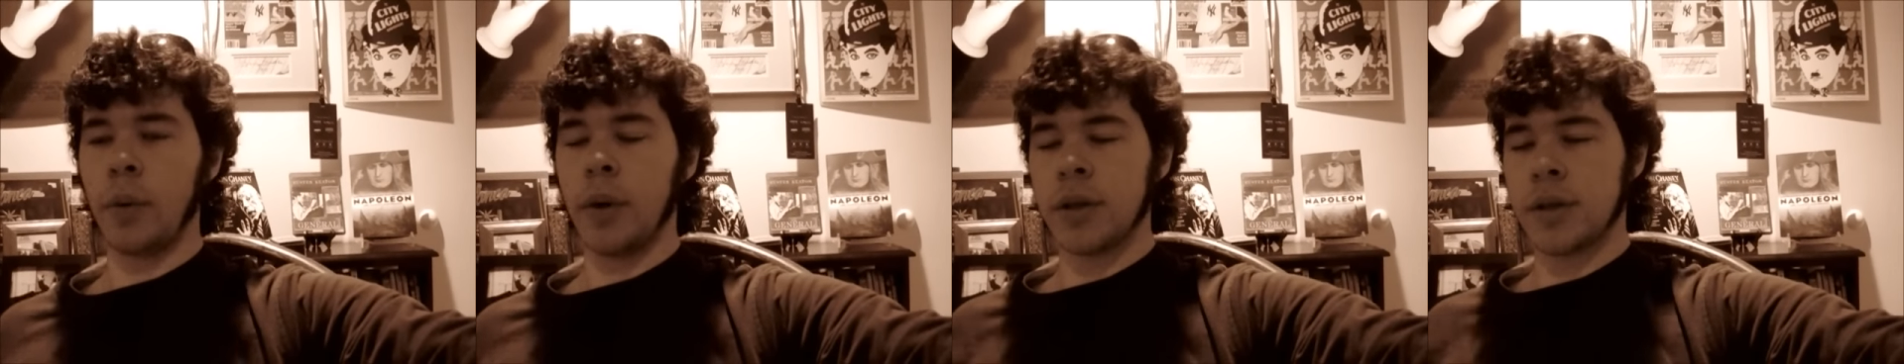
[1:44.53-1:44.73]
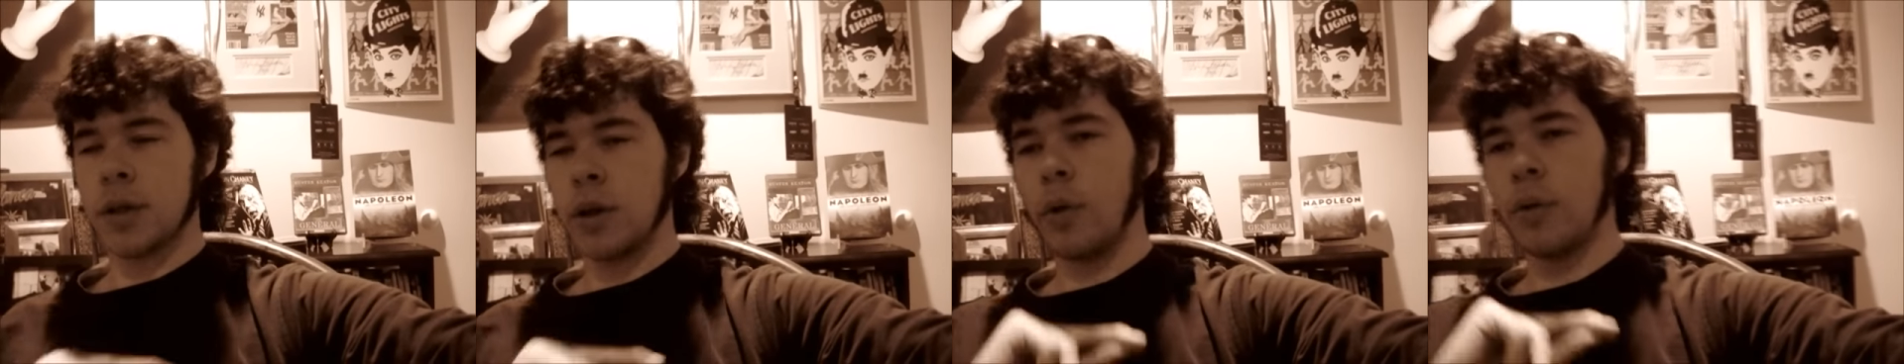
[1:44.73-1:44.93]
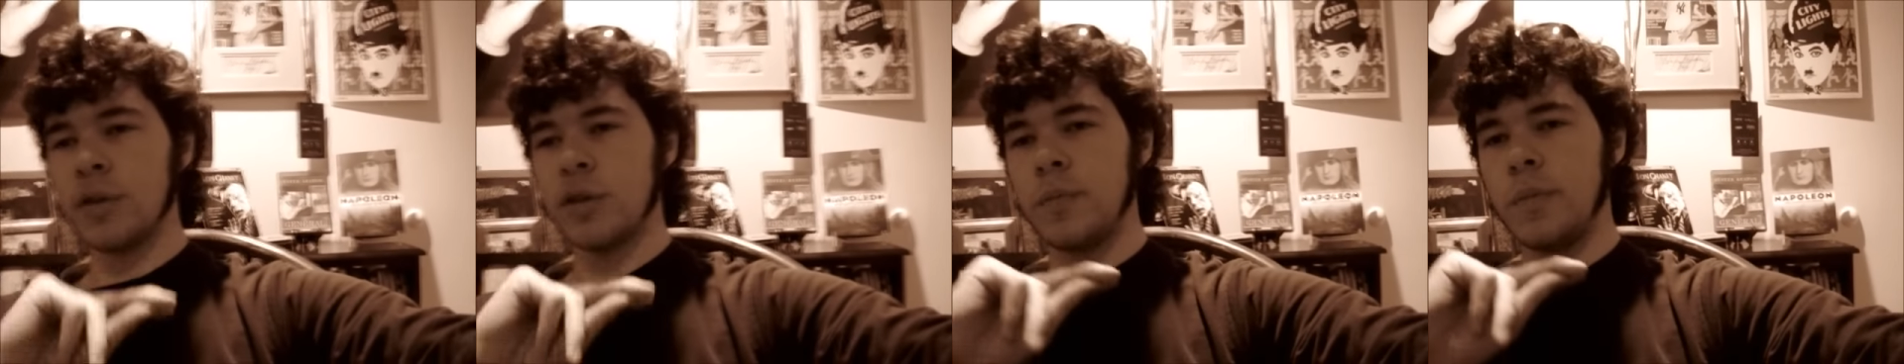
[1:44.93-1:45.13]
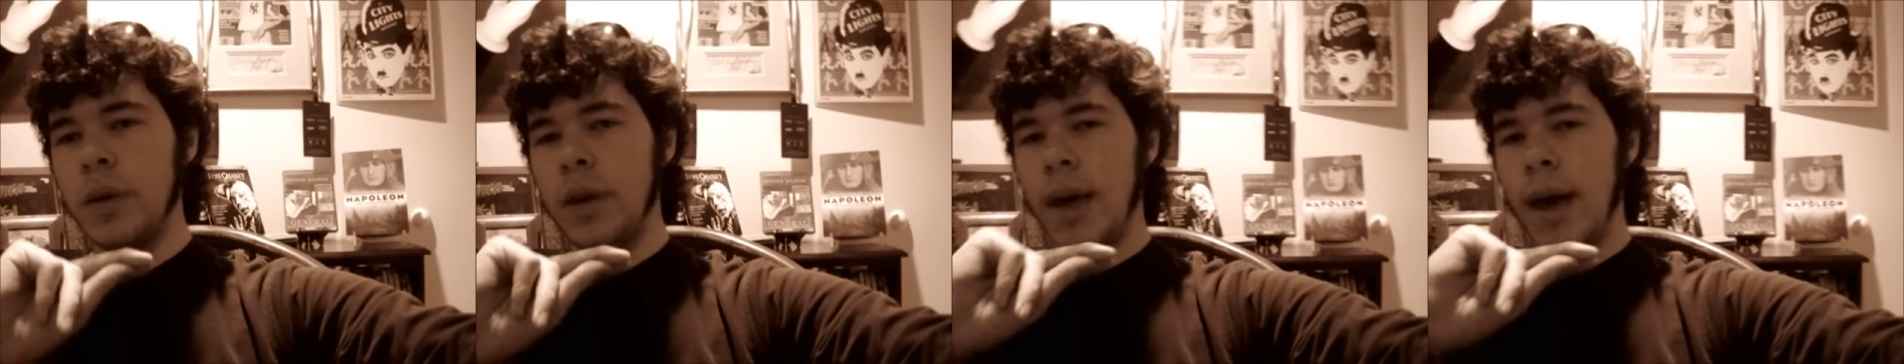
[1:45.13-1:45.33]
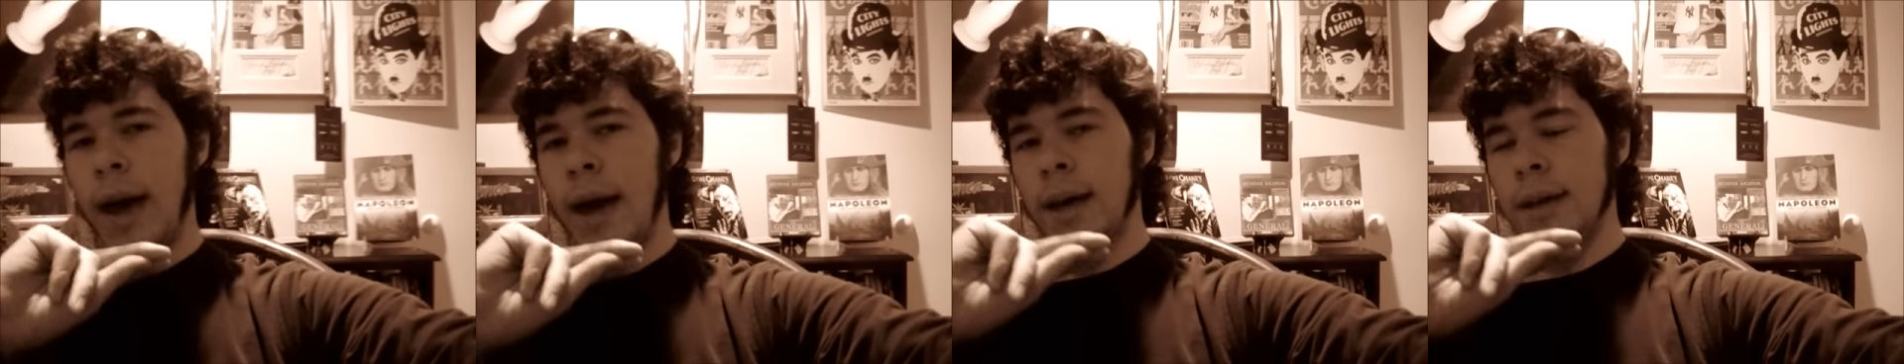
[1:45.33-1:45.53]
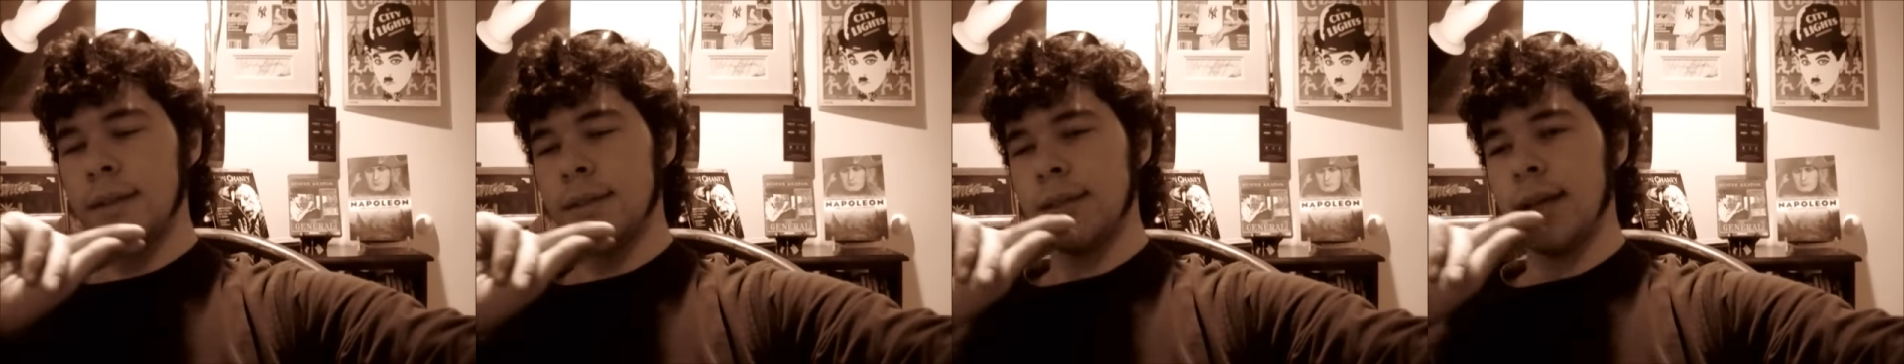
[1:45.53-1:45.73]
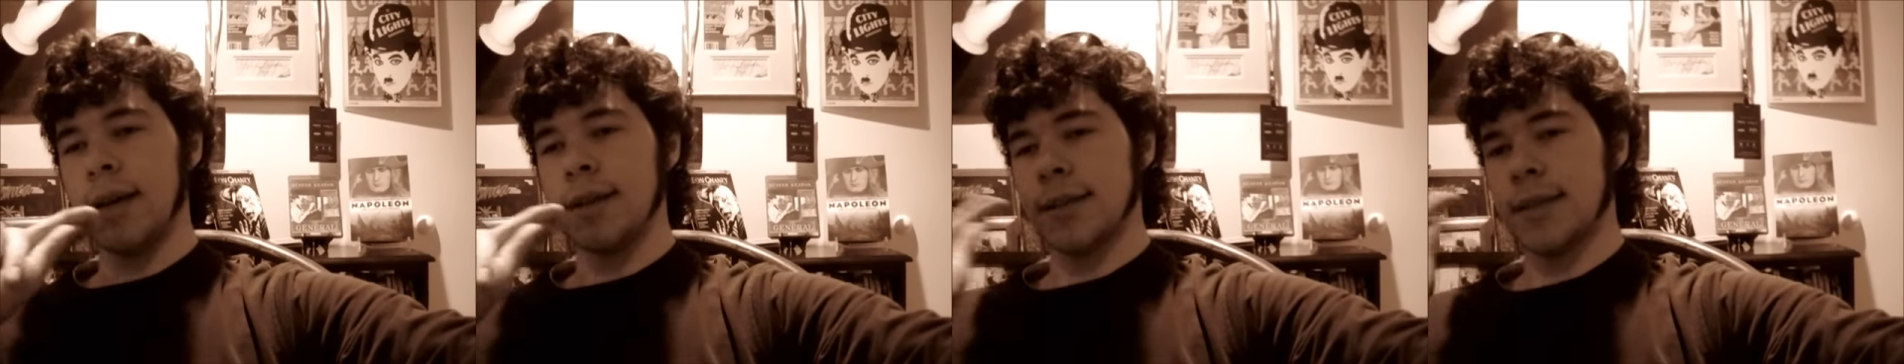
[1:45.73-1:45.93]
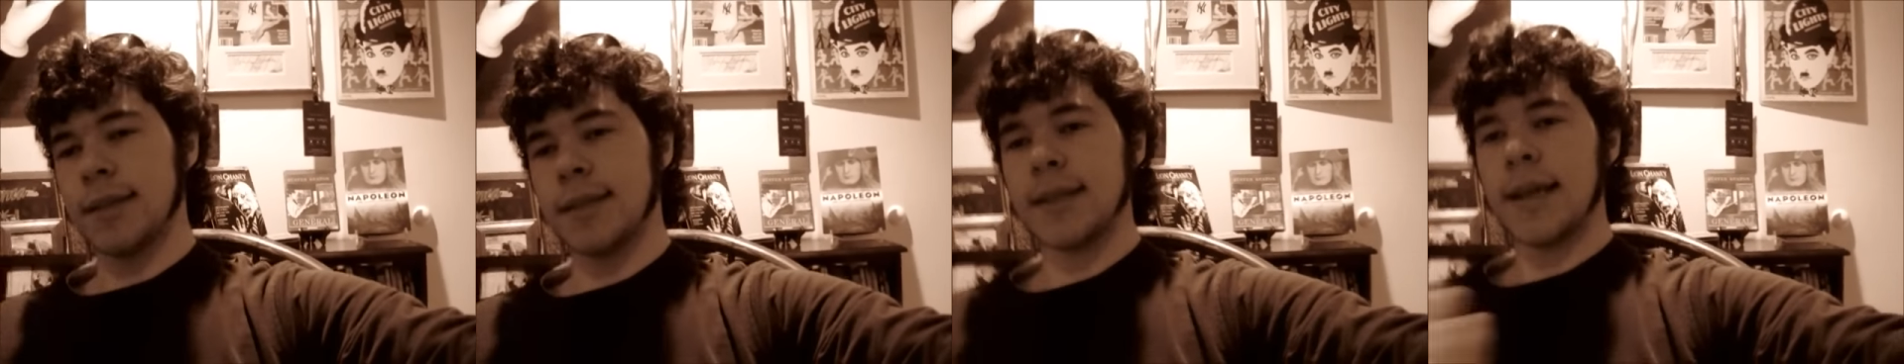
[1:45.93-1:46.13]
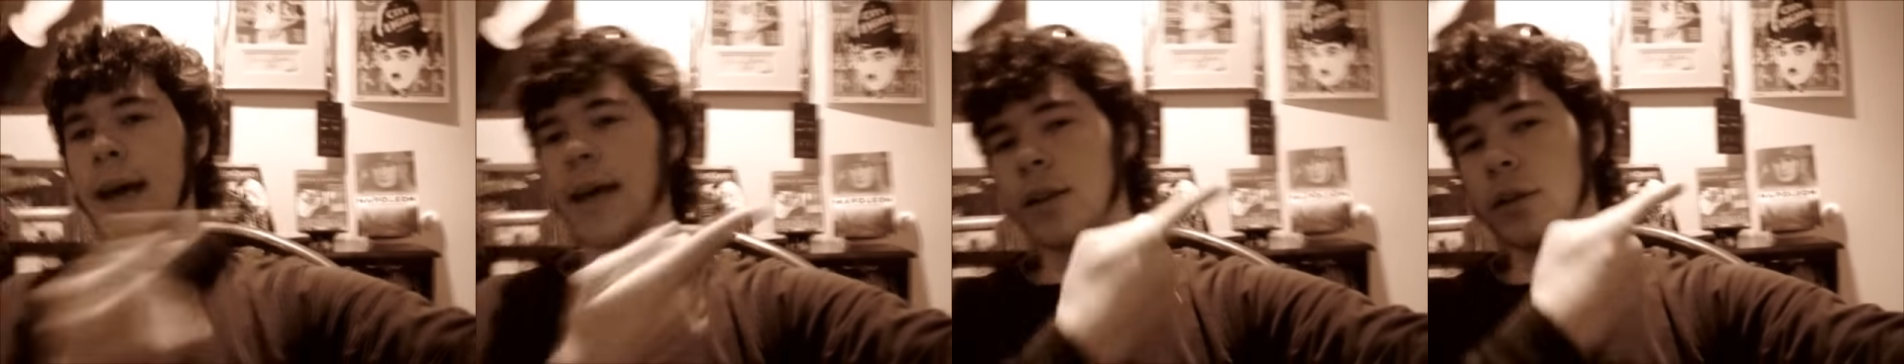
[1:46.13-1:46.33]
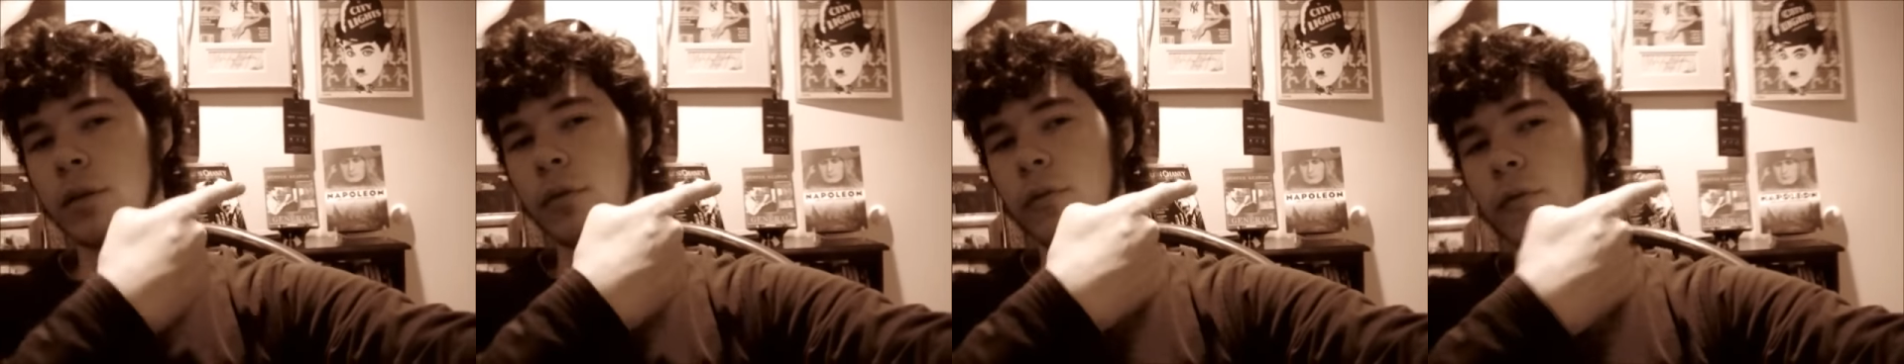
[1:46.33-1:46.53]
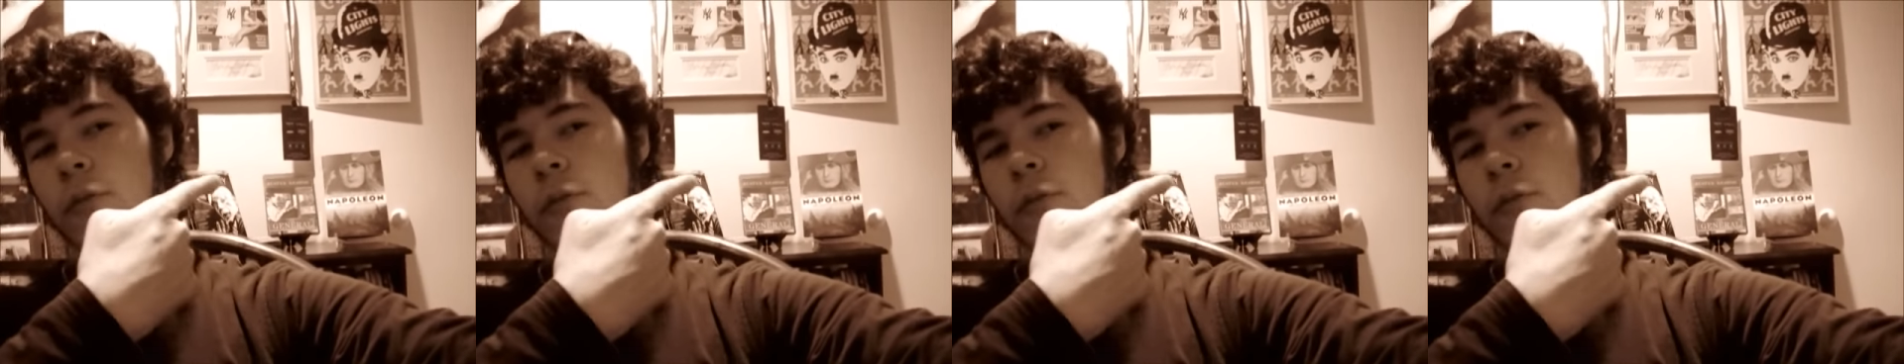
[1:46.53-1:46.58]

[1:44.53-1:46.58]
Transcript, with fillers: it's going to be as a silent